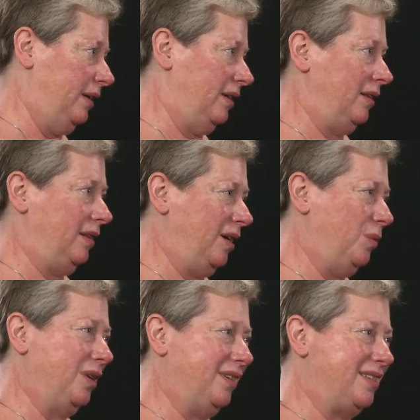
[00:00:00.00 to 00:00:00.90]
and I
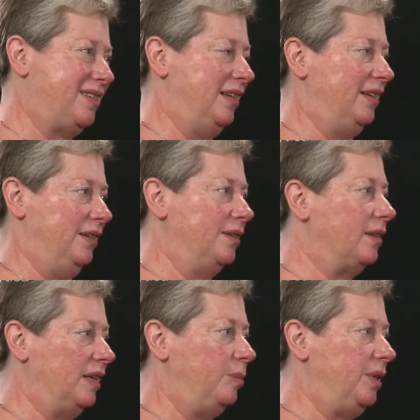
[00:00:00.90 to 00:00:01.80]
think we're going to see an end to that.